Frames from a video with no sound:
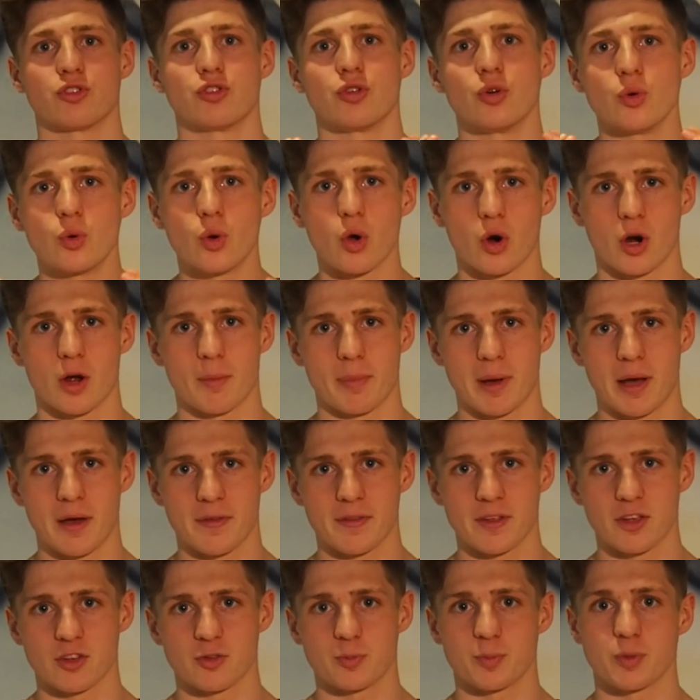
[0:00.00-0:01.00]
too long
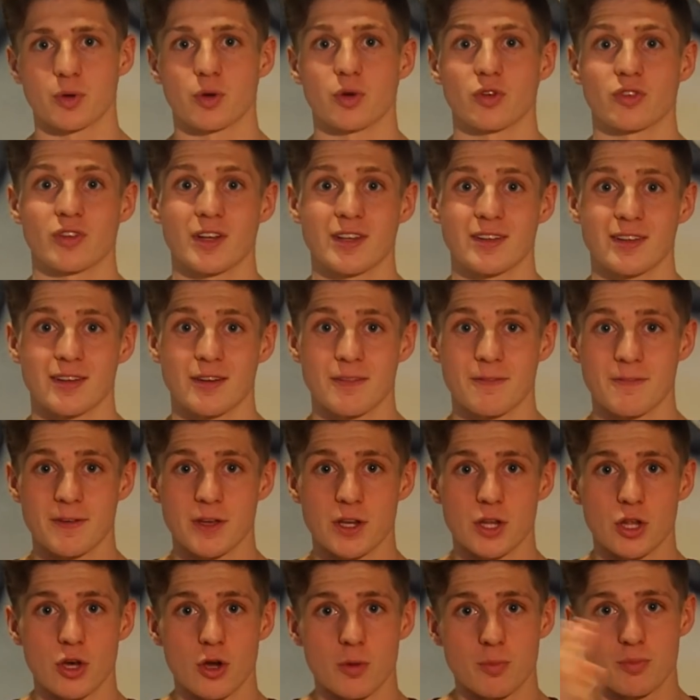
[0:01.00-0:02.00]
about this because I did a
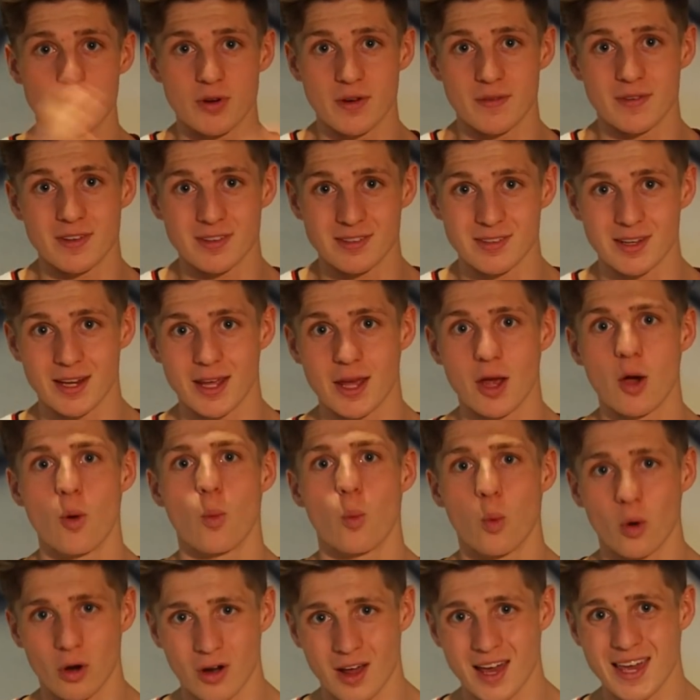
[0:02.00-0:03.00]
video previously,
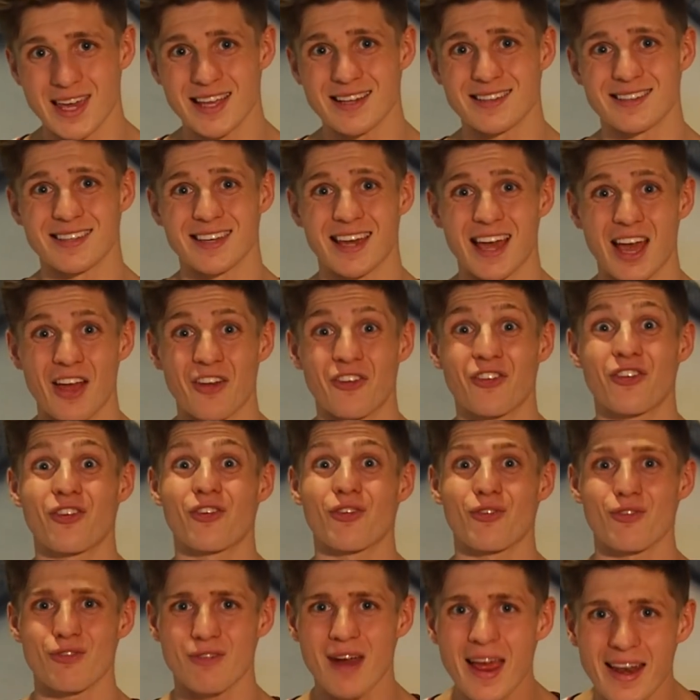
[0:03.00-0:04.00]
what I eat to get
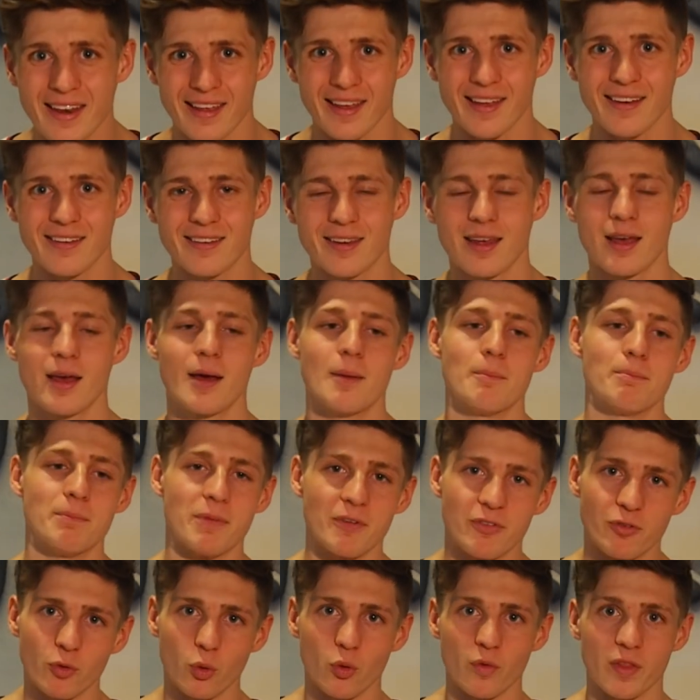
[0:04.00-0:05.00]
shredded
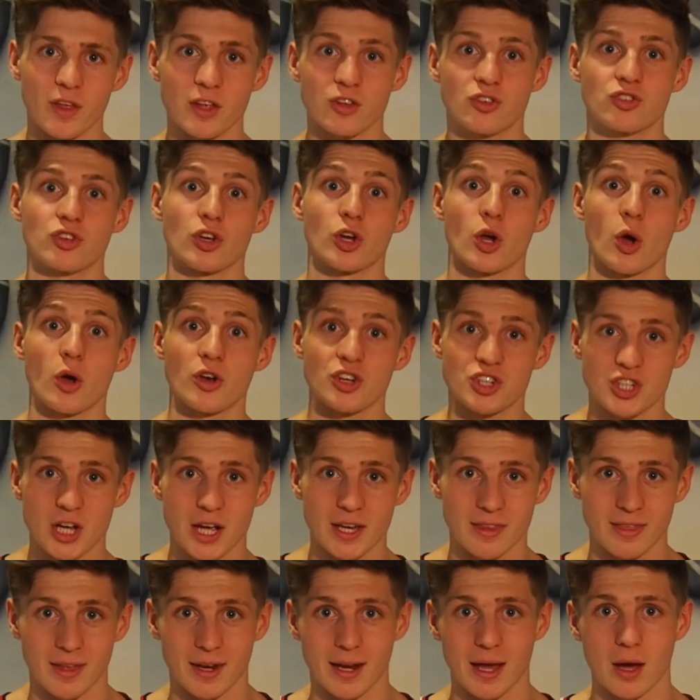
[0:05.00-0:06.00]
before this. So go and
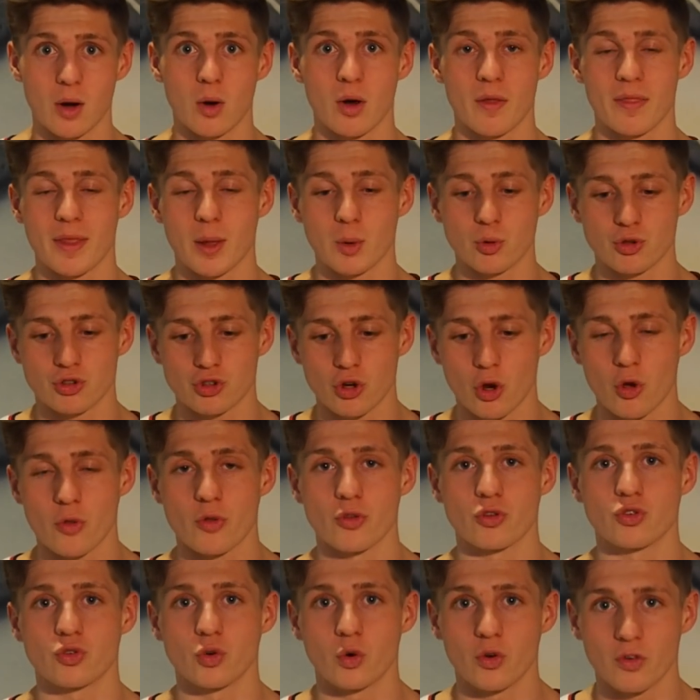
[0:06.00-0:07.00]
check that out and that'll show you
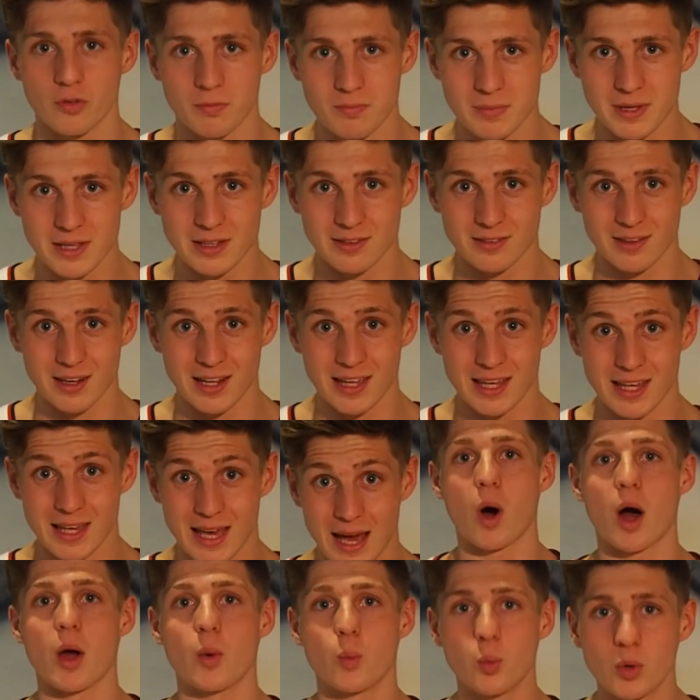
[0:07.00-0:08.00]
the sort of meals that I eat.
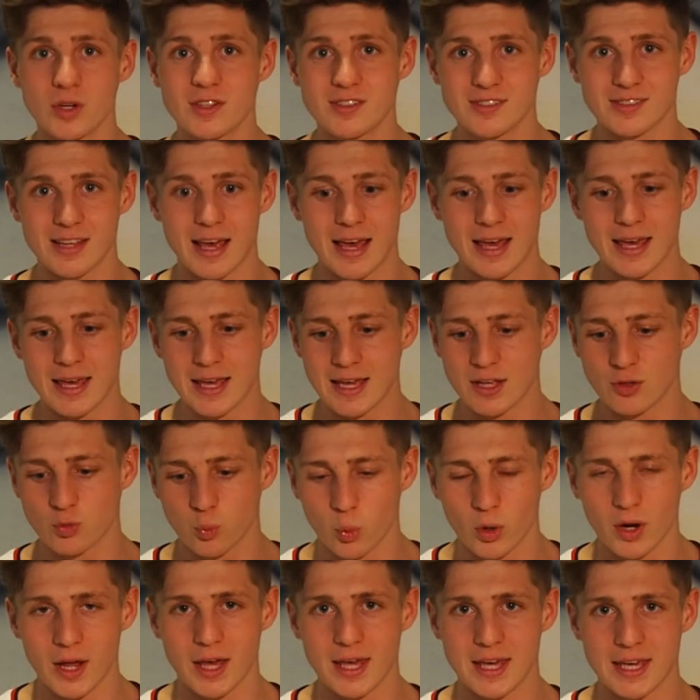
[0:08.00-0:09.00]
What I would say is
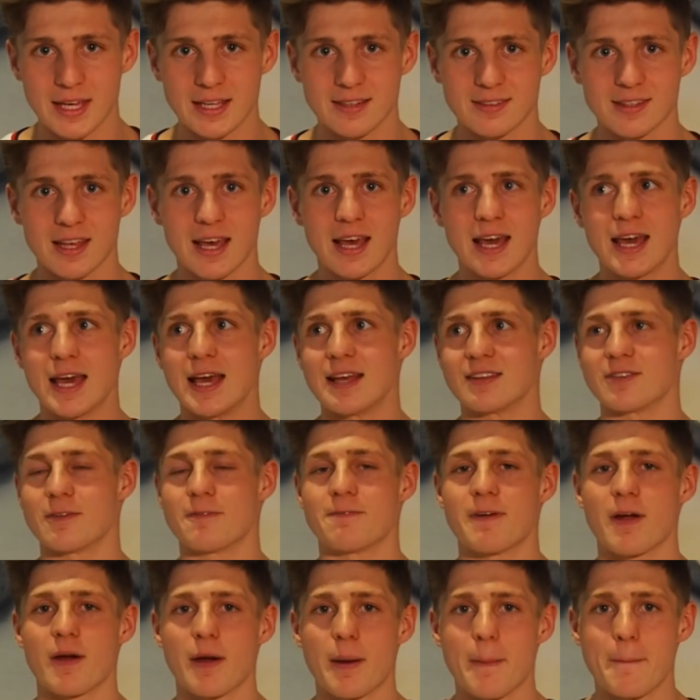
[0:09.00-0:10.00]
what I eat, it's a
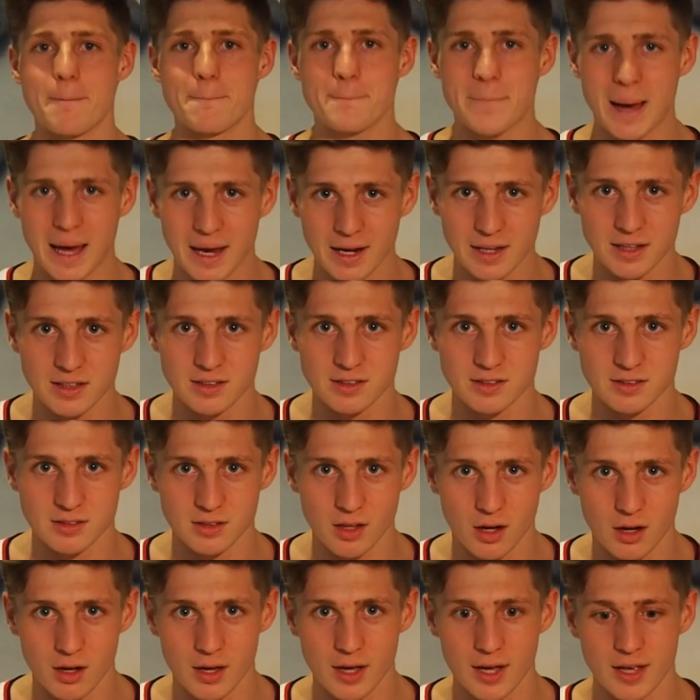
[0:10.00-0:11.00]
very balanced
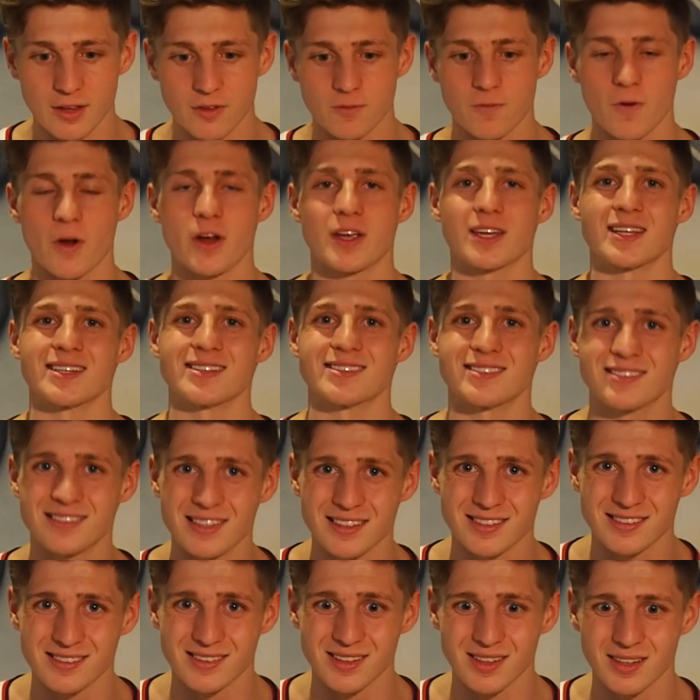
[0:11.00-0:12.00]
diet, it's very
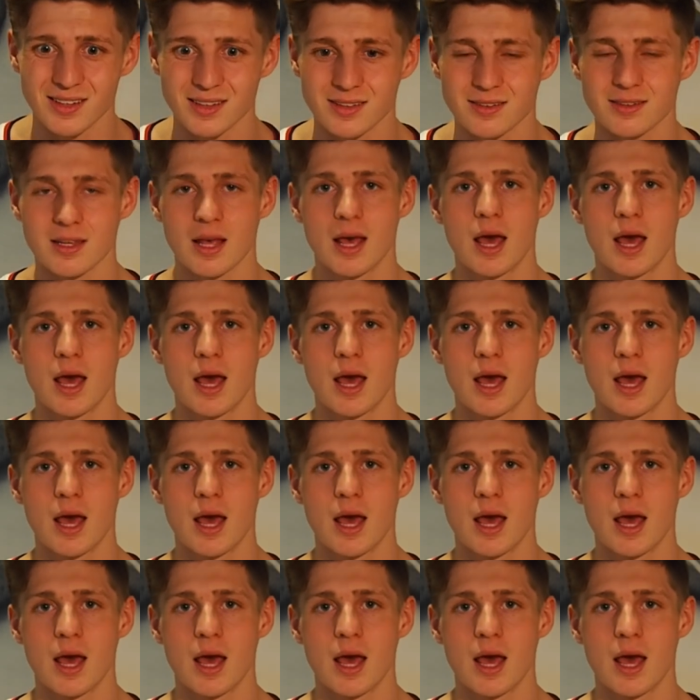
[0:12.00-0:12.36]
consistent.